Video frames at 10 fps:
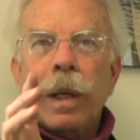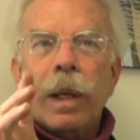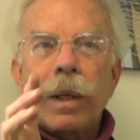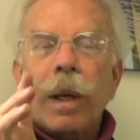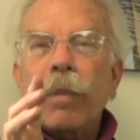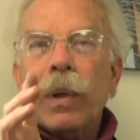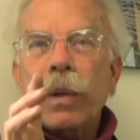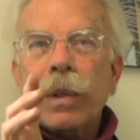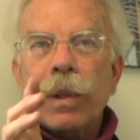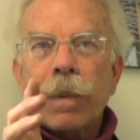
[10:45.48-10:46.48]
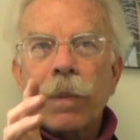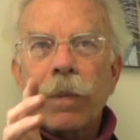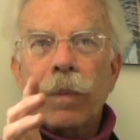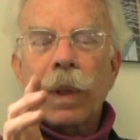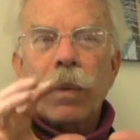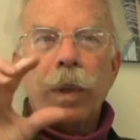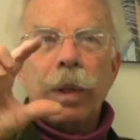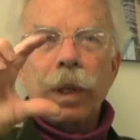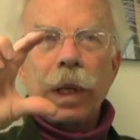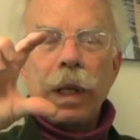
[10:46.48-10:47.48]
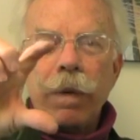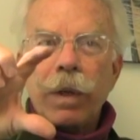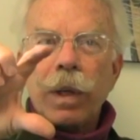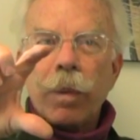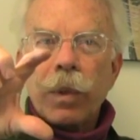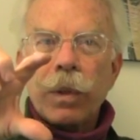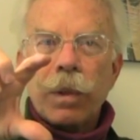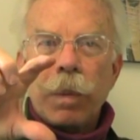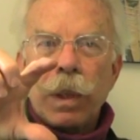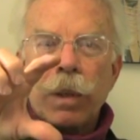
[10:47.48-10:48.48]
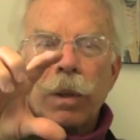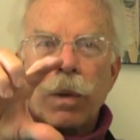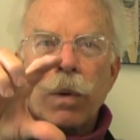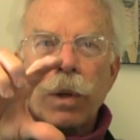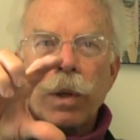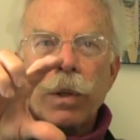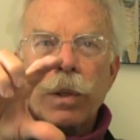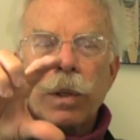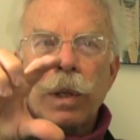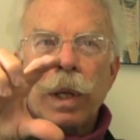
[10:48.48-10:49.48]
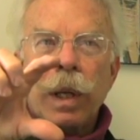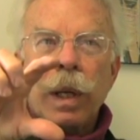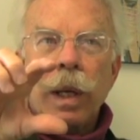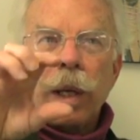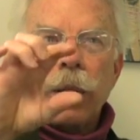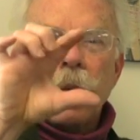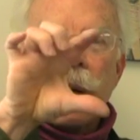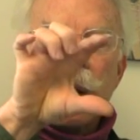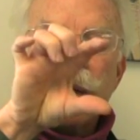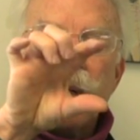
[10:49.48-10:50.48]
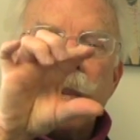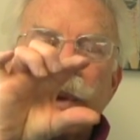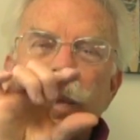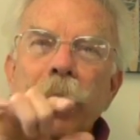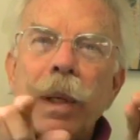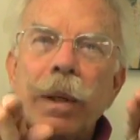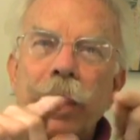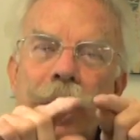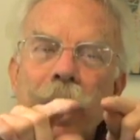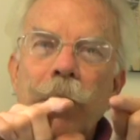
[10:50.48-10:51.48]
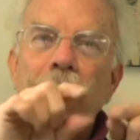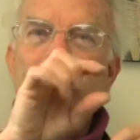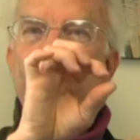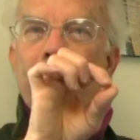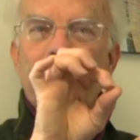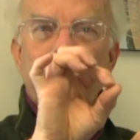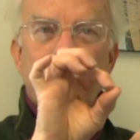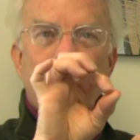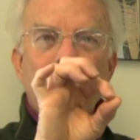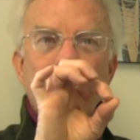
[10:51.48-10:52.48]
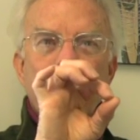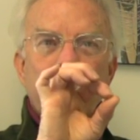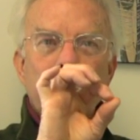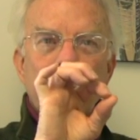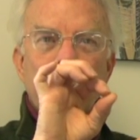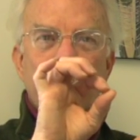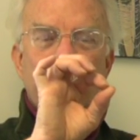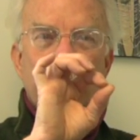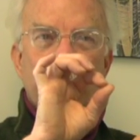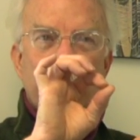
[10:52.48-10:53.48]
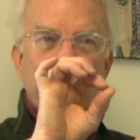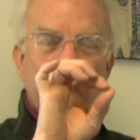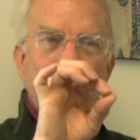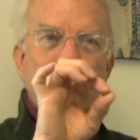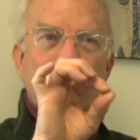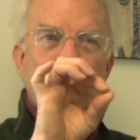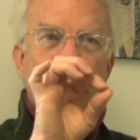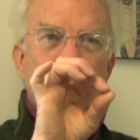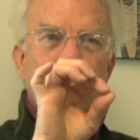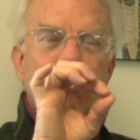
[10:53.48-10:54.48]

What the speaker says: numbers, with the even numbers being at the corners and the odd numbers being in the center points with 5 in the very center.